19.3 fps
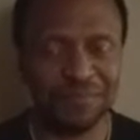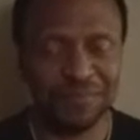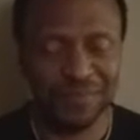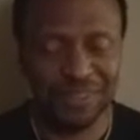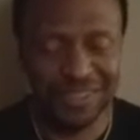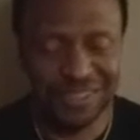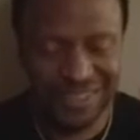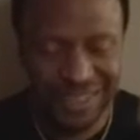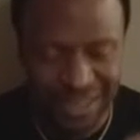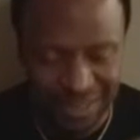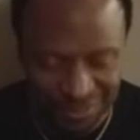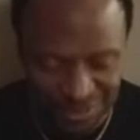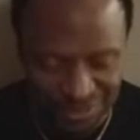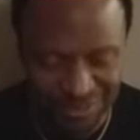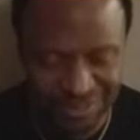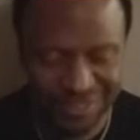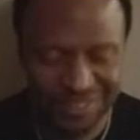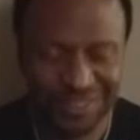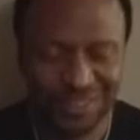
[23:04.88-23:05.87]

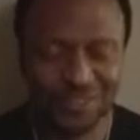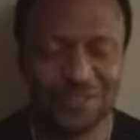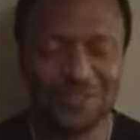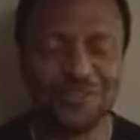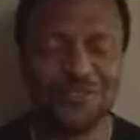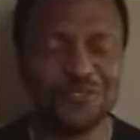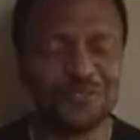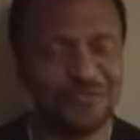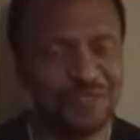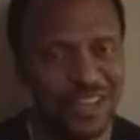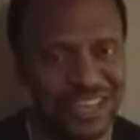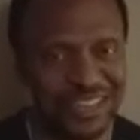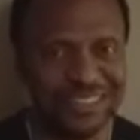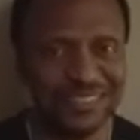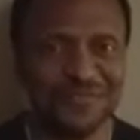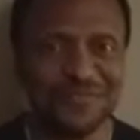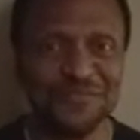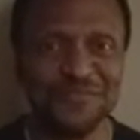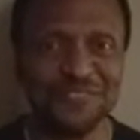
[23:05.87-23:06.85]
Yes, great,
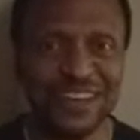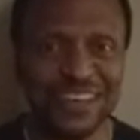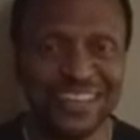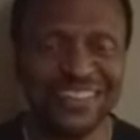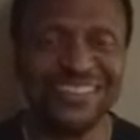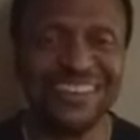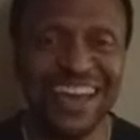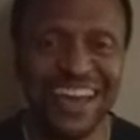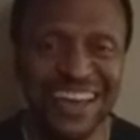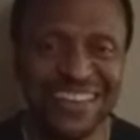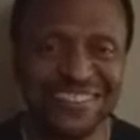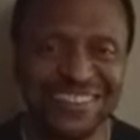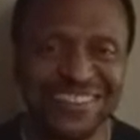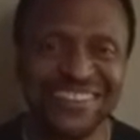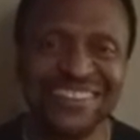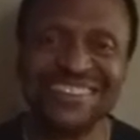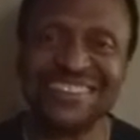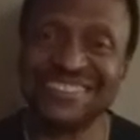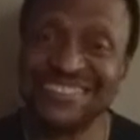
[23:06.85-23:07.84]
fantastic,
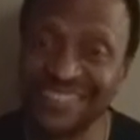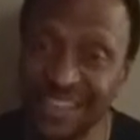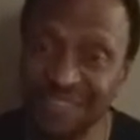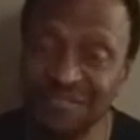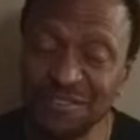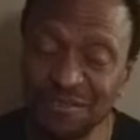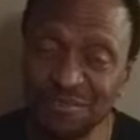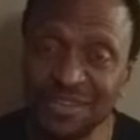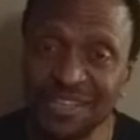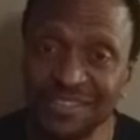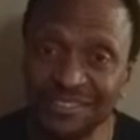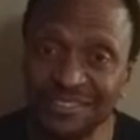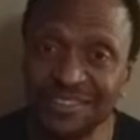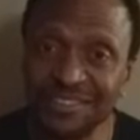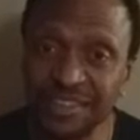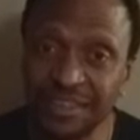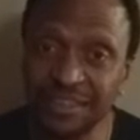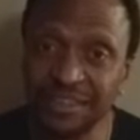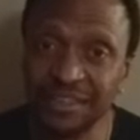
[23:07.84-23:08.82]
7 beats.
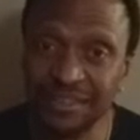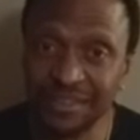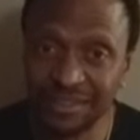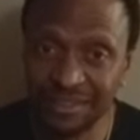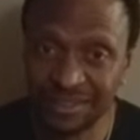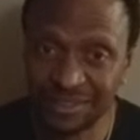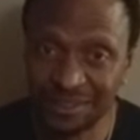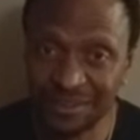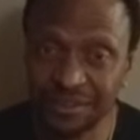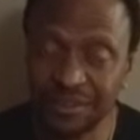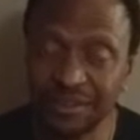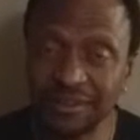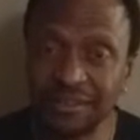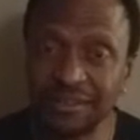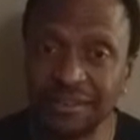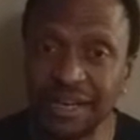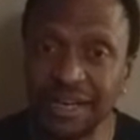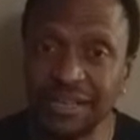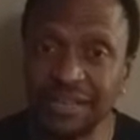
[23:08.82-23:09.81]
All
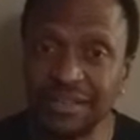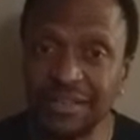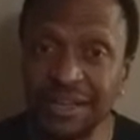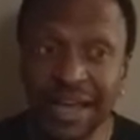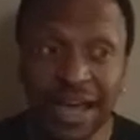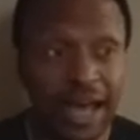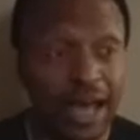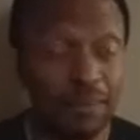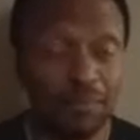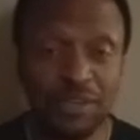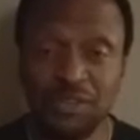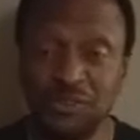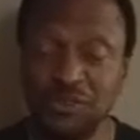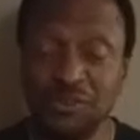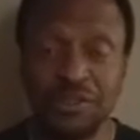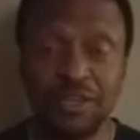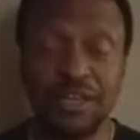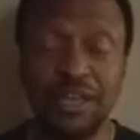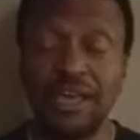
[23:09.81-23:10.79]
right. I mean, you
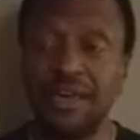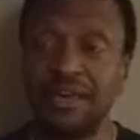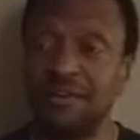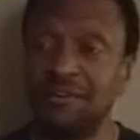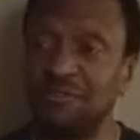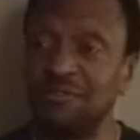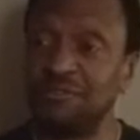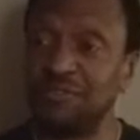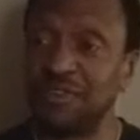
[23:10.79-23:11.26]
can have,